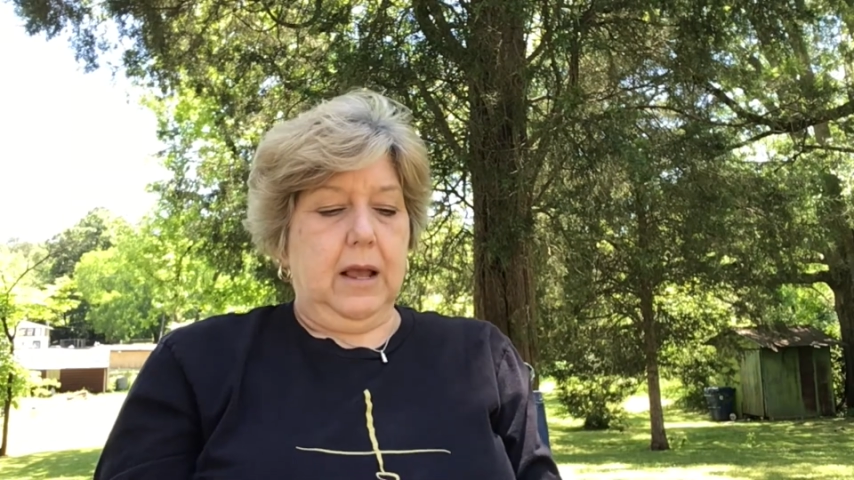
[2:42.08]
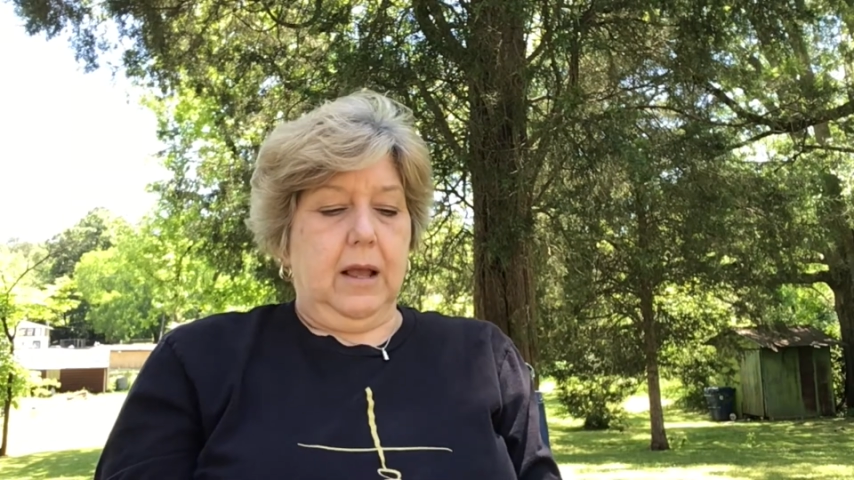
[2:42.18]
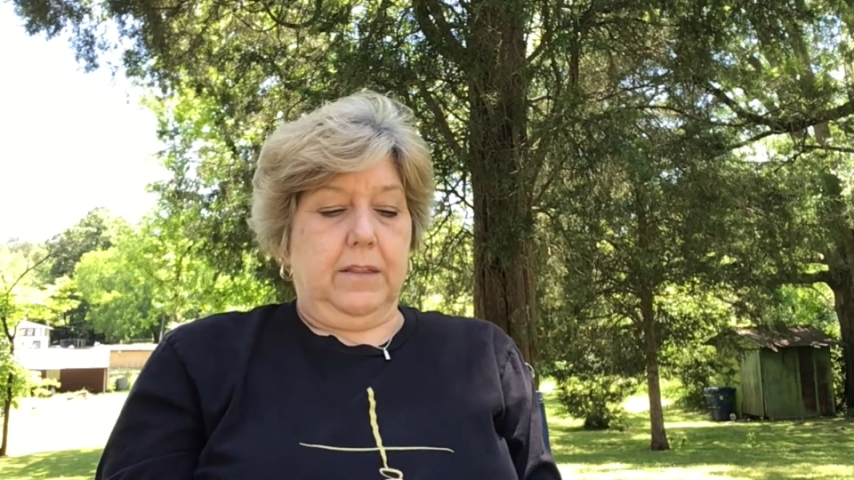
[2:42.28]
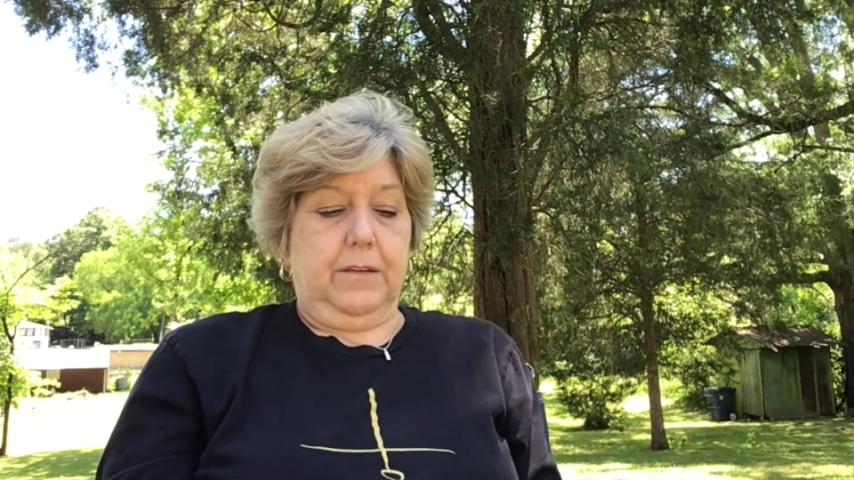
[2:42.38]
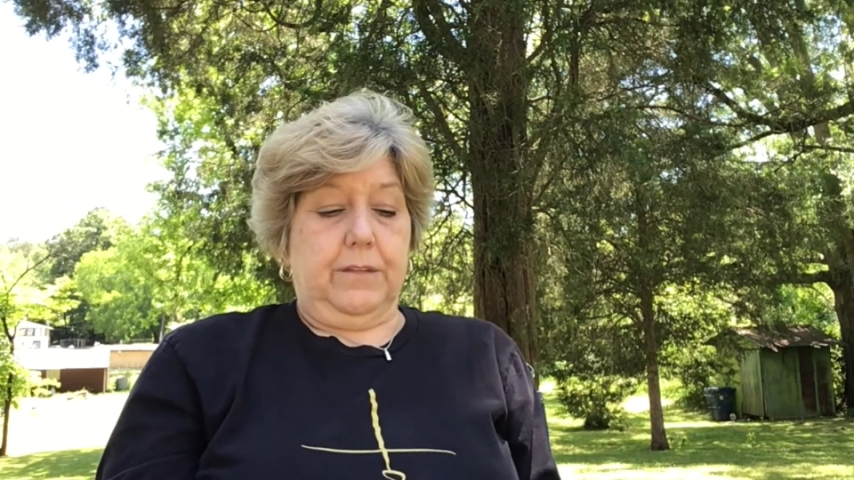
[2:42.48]

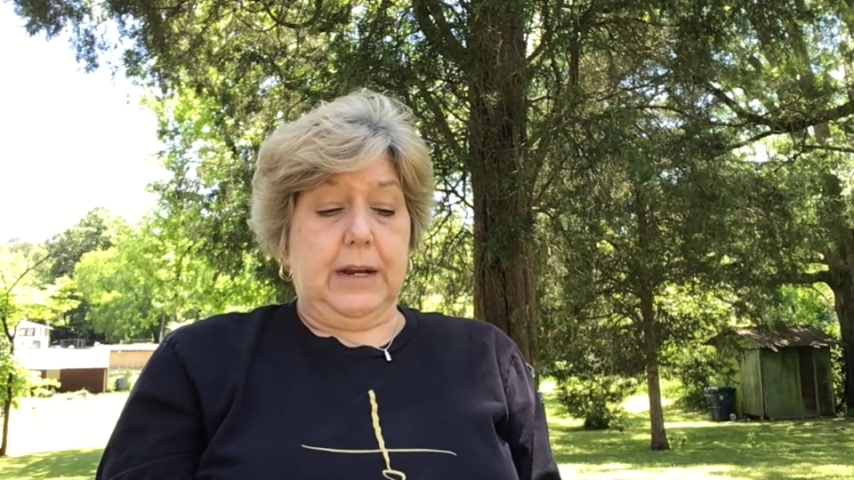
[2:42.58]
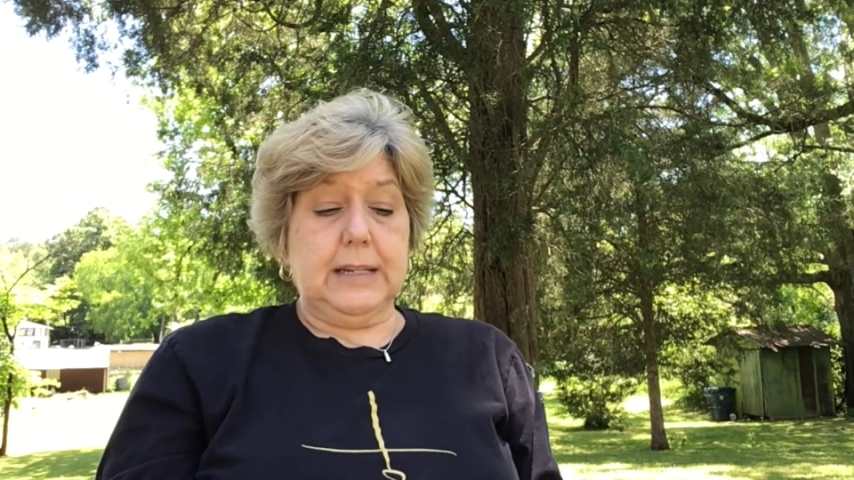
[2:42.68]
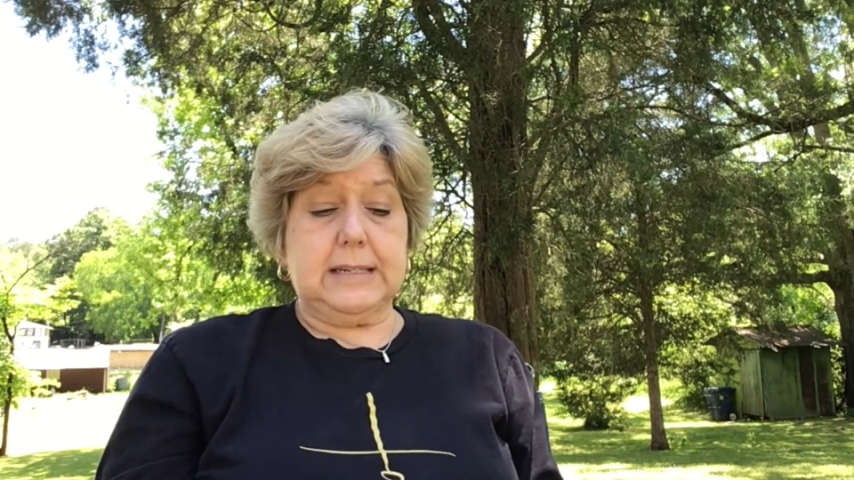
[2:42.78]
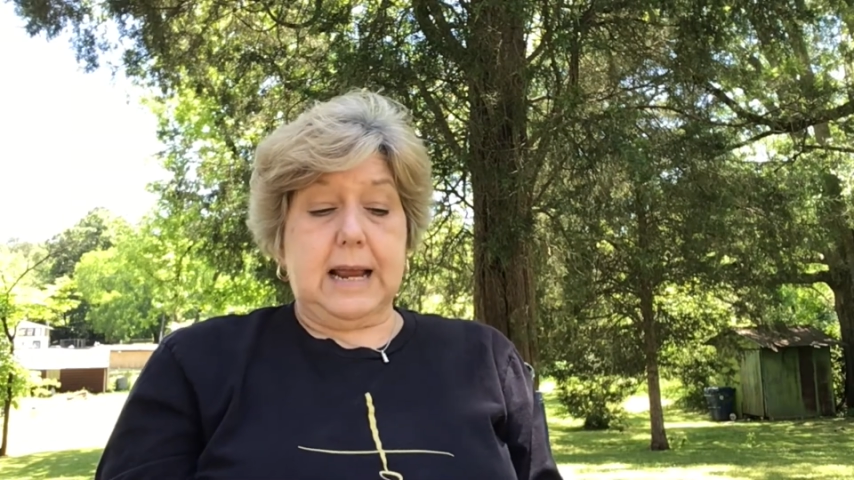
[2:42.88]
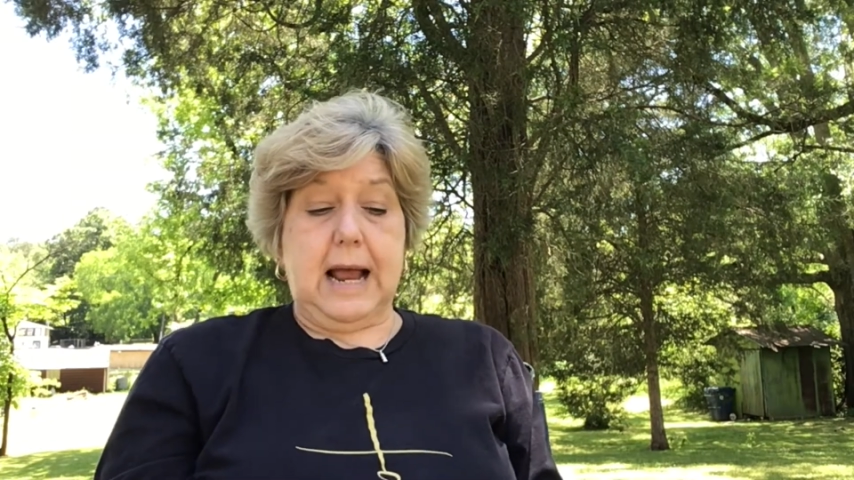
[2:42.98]
The
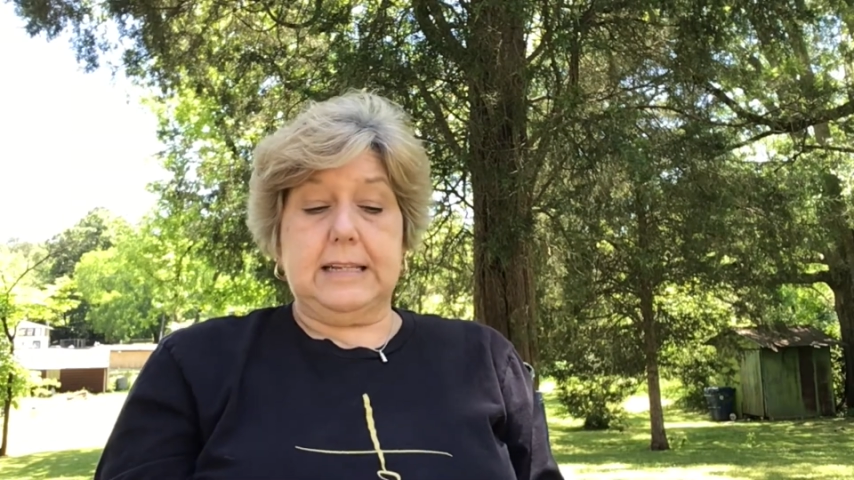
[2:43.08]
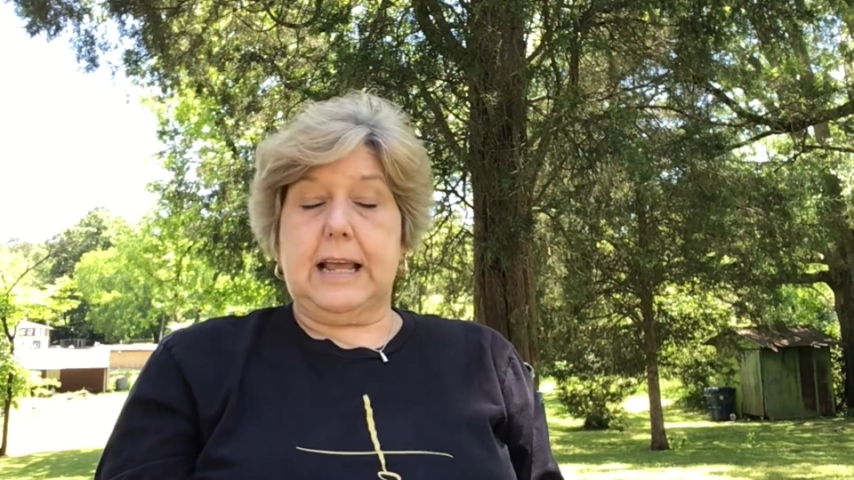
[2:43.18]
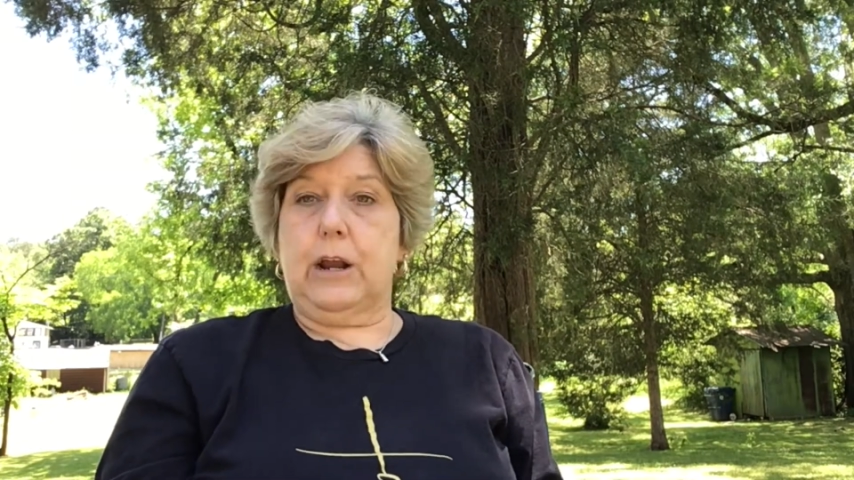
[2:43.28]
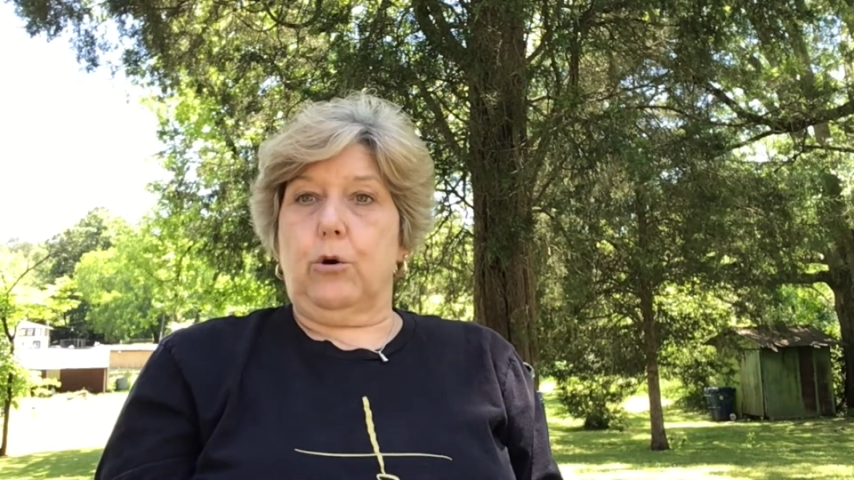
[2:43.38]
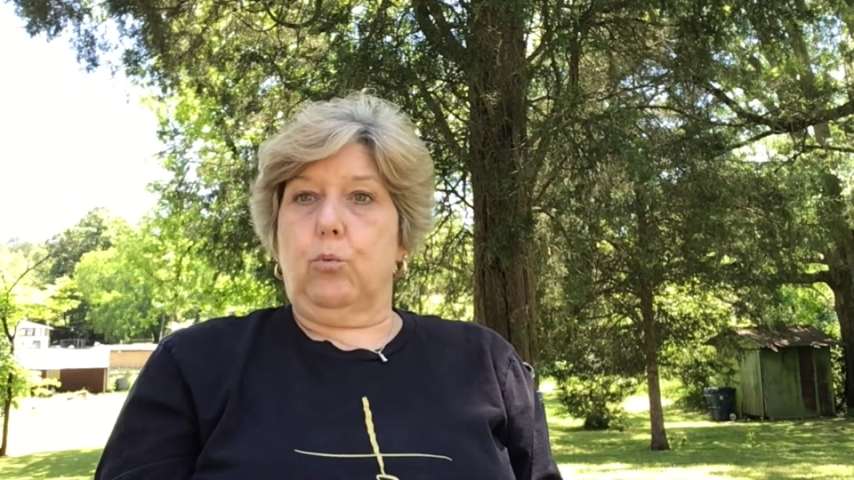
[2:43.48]
Philistines had a